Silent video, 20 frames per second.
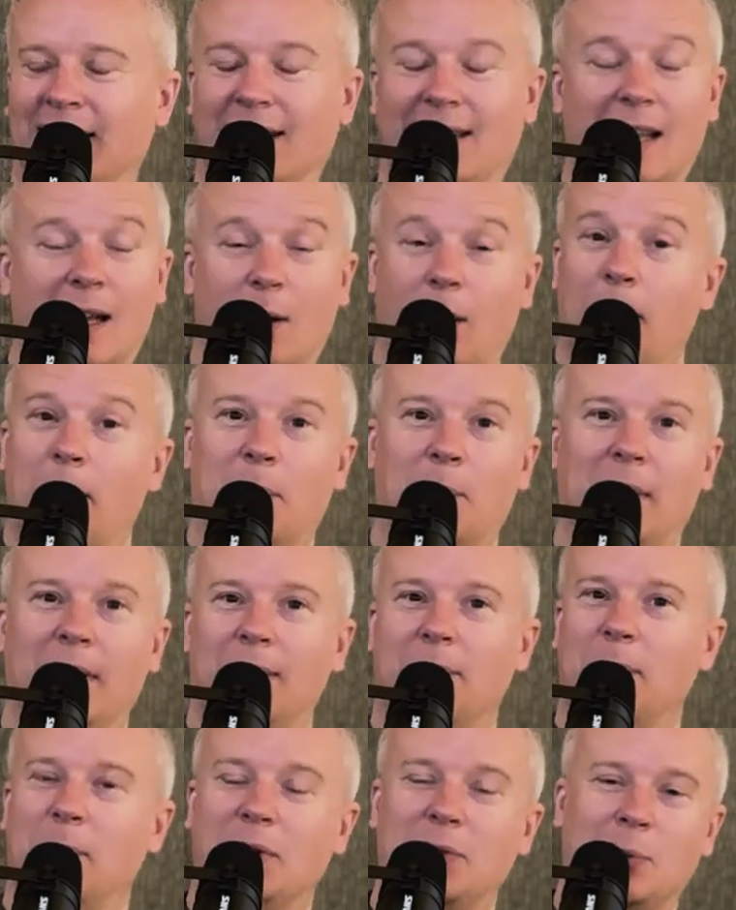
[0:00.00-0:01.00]
I mean, we
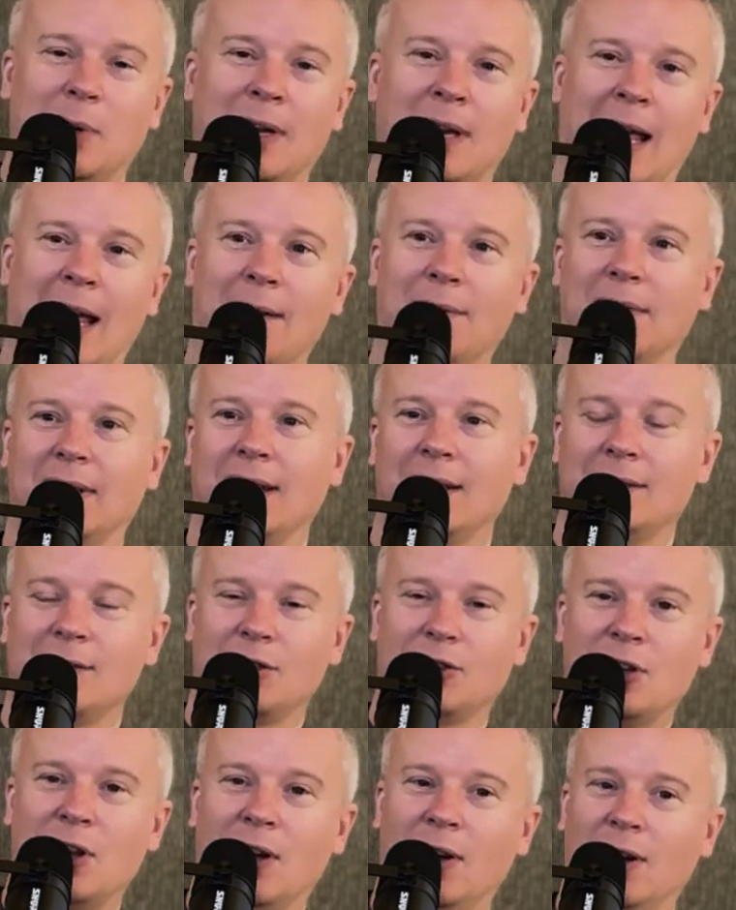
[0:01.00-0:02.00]
between getting
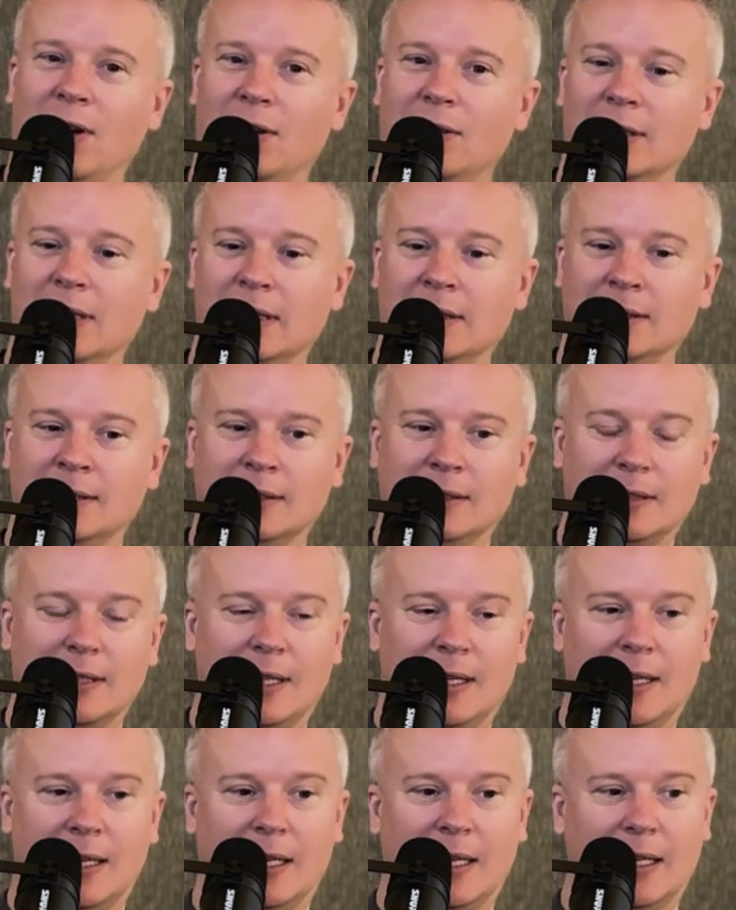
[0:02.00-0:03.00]
snow and
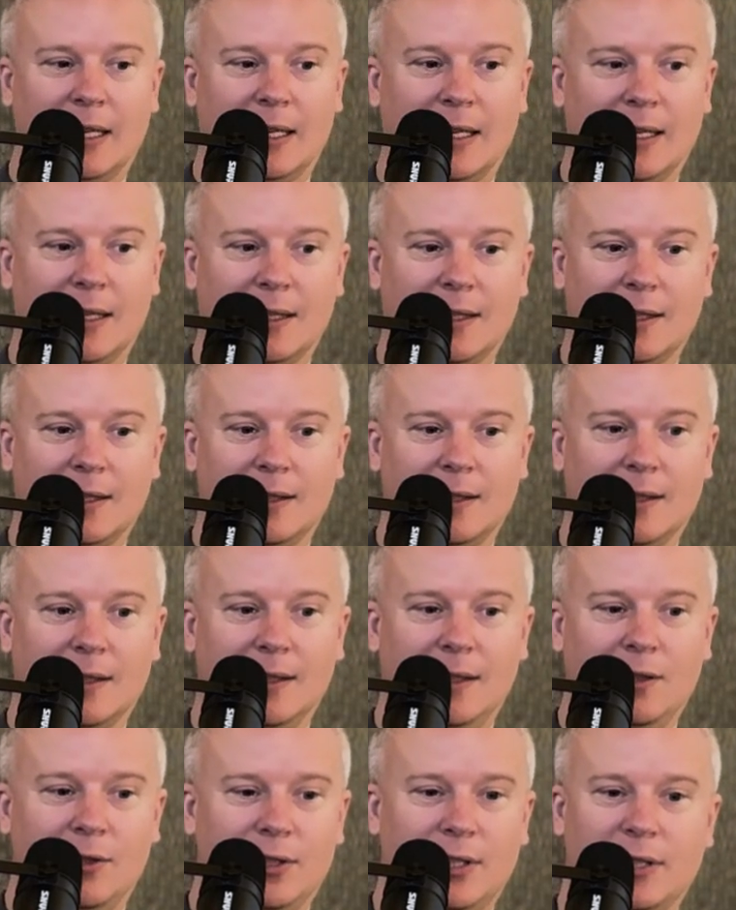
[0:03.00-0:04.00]

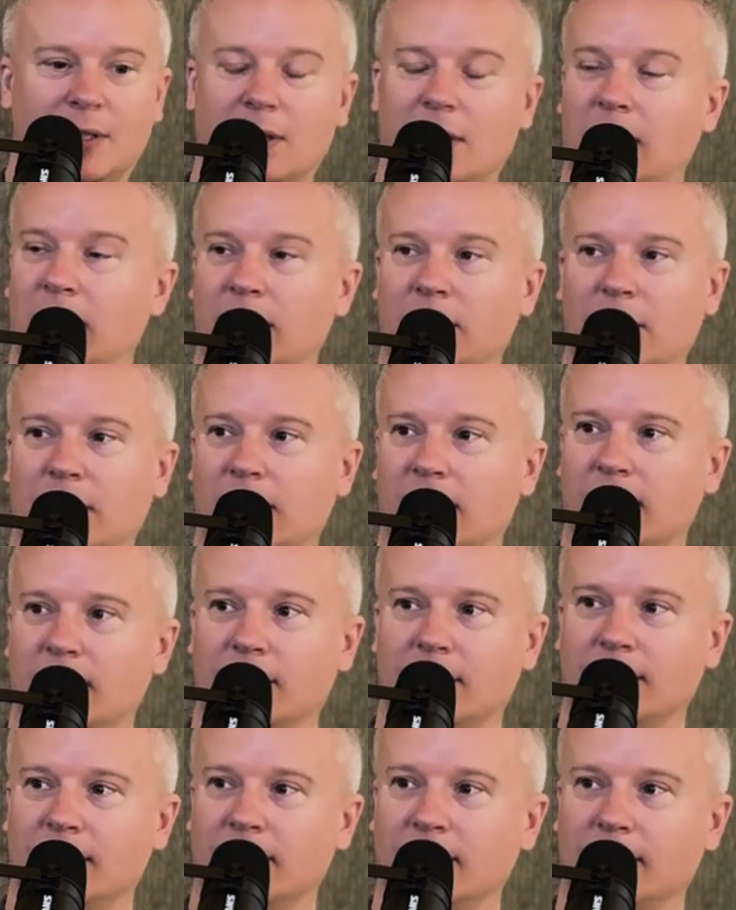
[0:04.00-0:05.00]
there's just
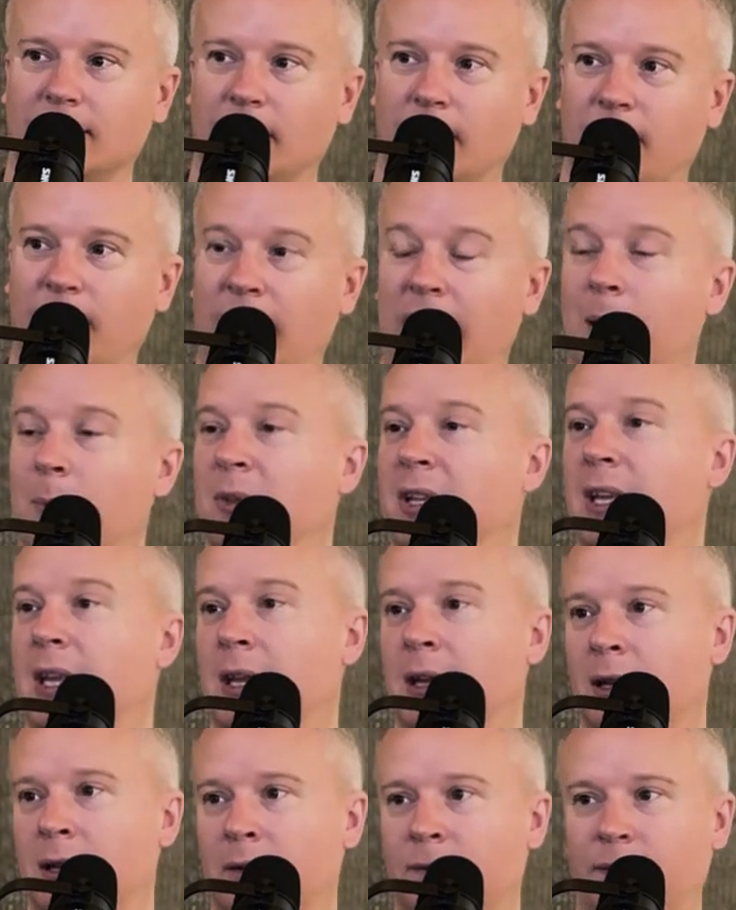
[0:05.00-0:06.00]
family
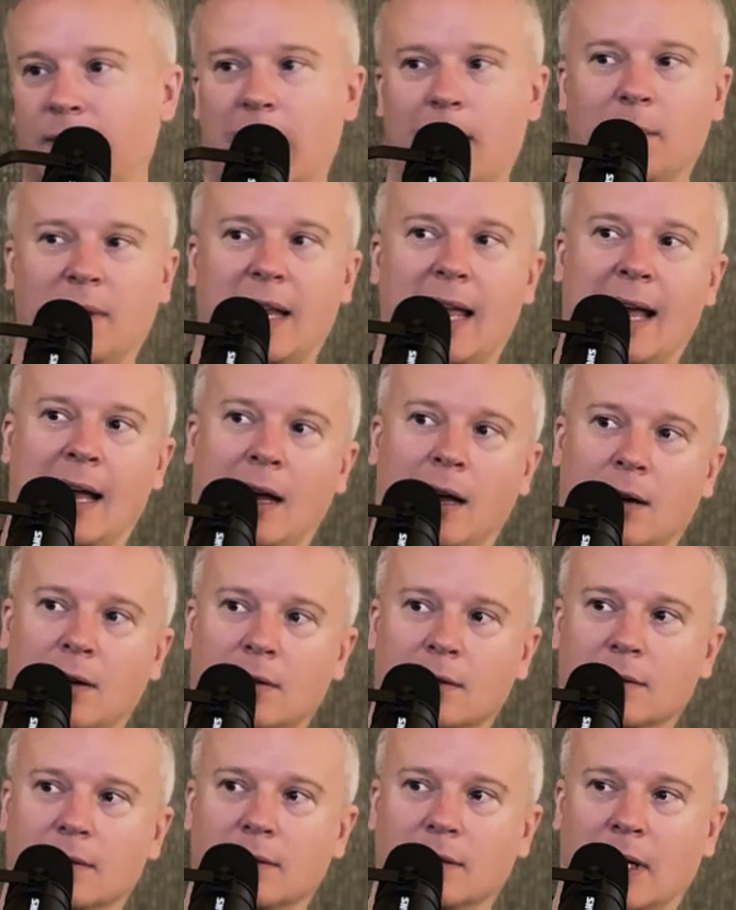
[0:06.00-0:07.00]
in, family
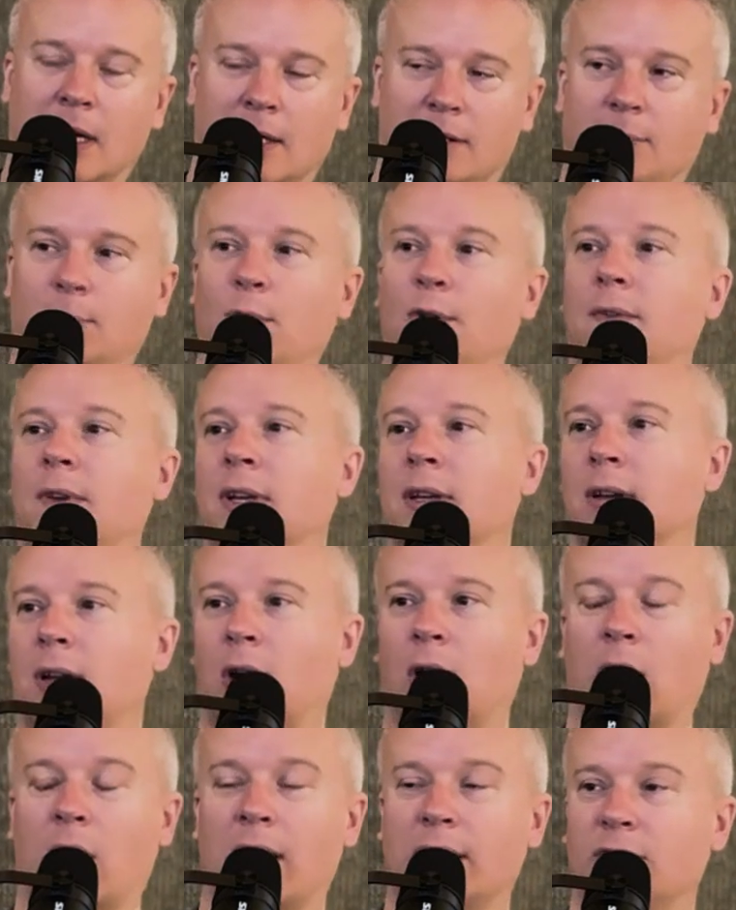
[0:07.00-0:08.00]
out, us moving
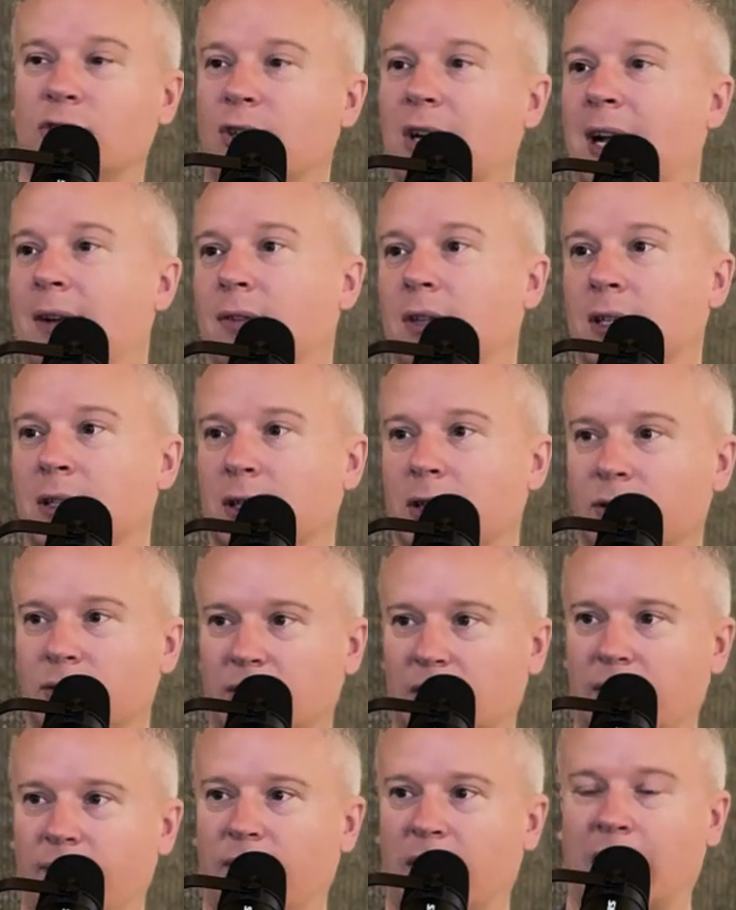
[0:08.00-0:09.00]
or us traveling to go
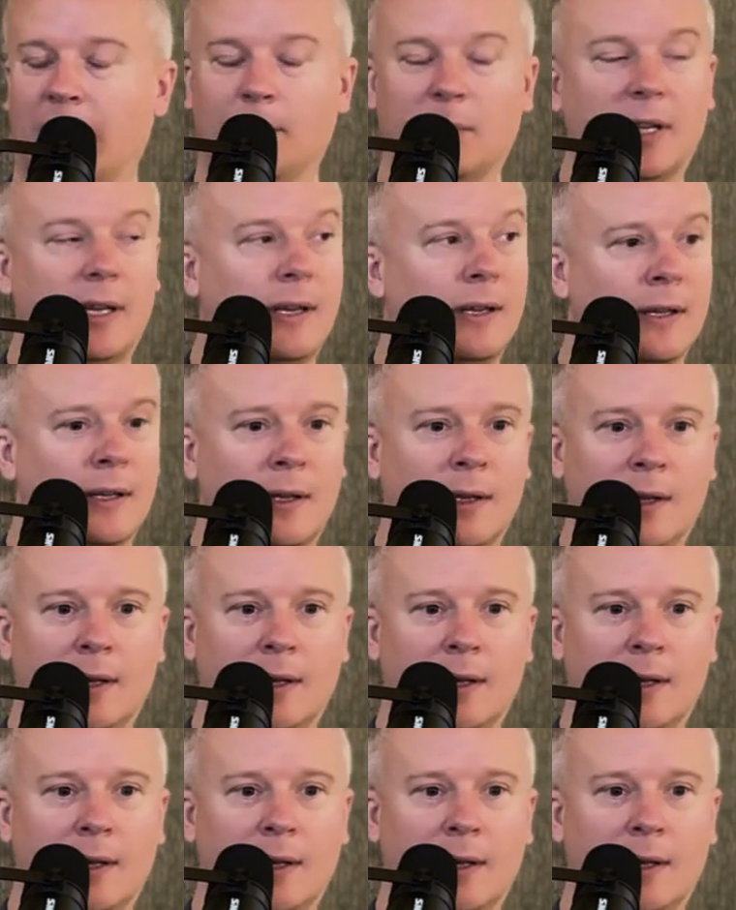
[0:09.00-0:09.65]
see family.